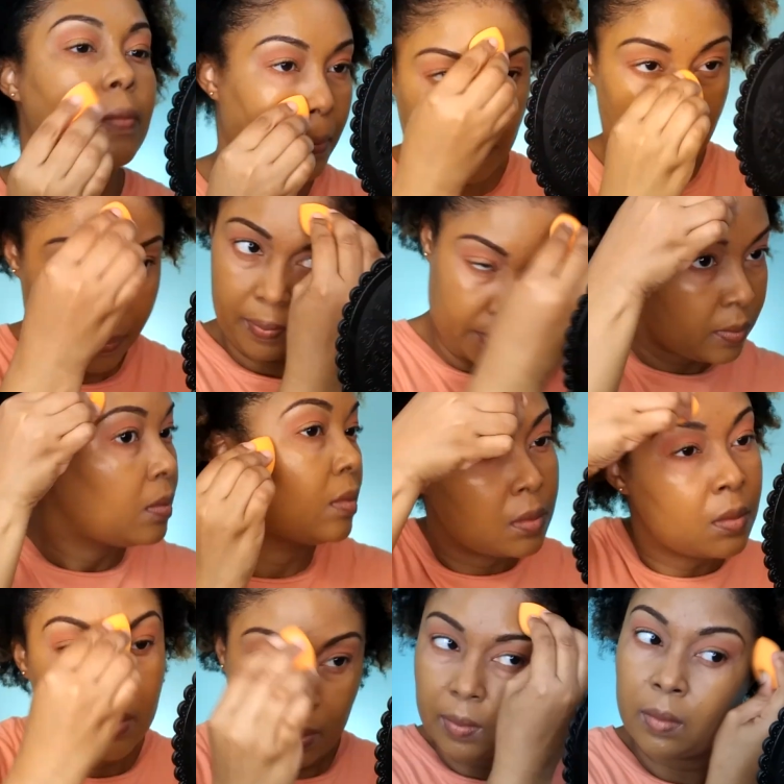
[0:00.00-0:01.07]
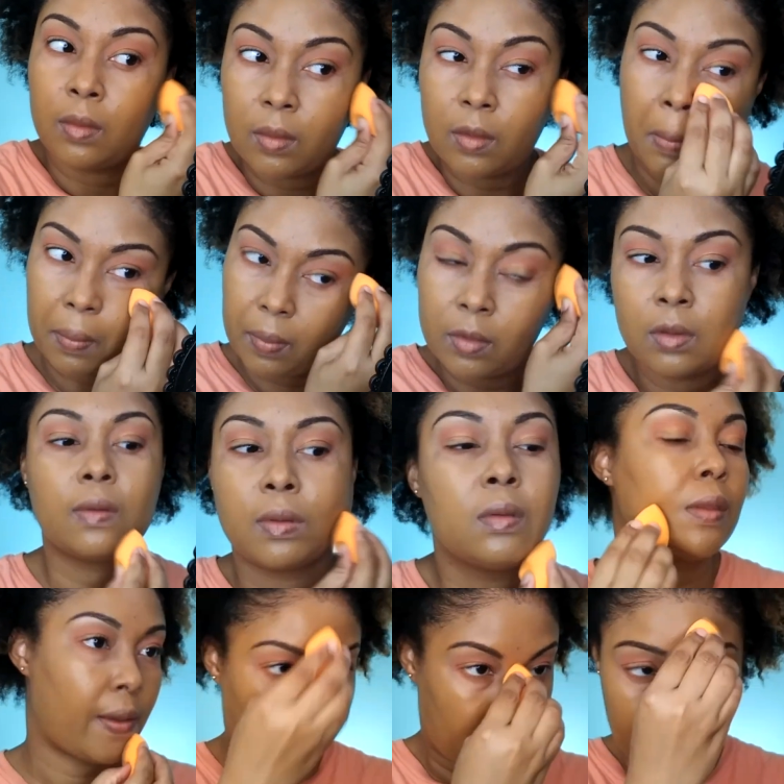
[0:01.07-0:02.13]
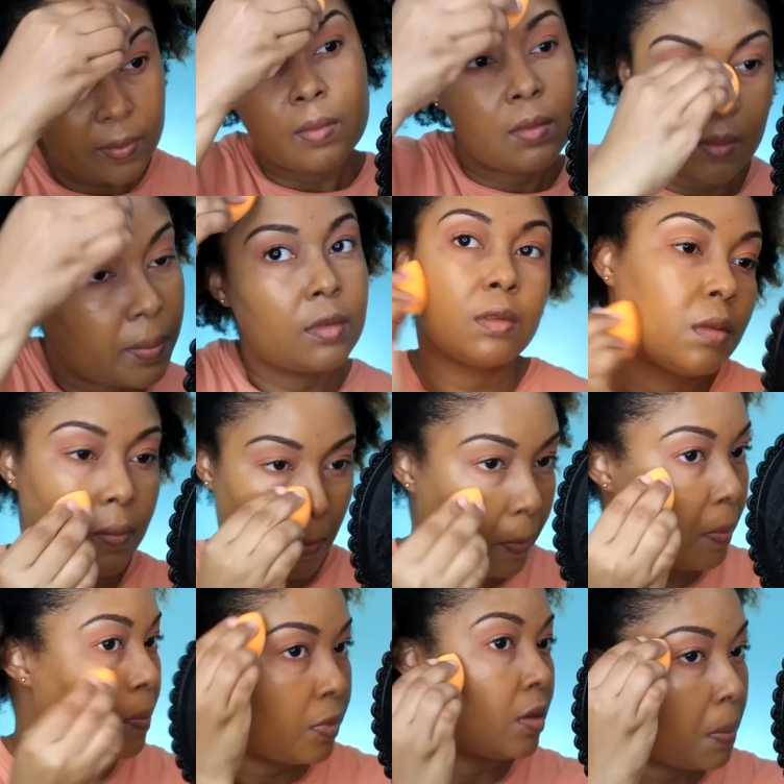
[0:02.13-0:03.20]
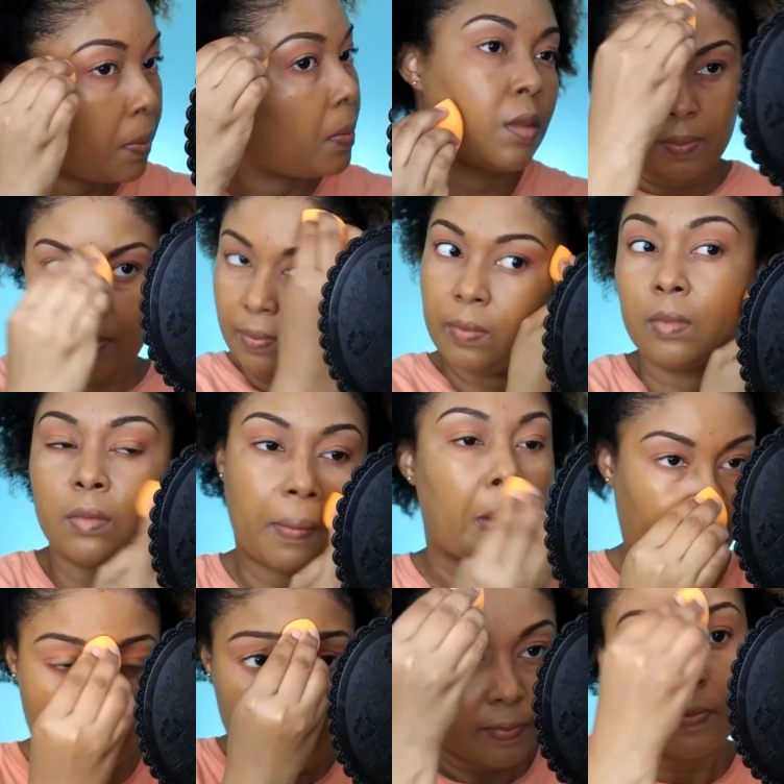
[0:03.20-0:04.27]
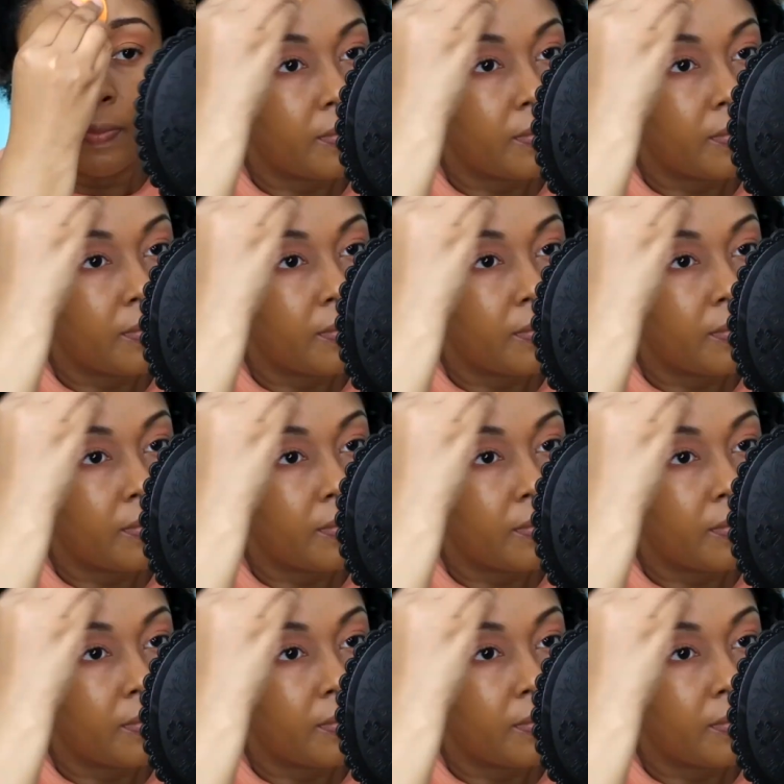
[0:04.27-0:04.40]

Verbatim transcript: so that's why I'm just gonna go in and um, do a quick beat.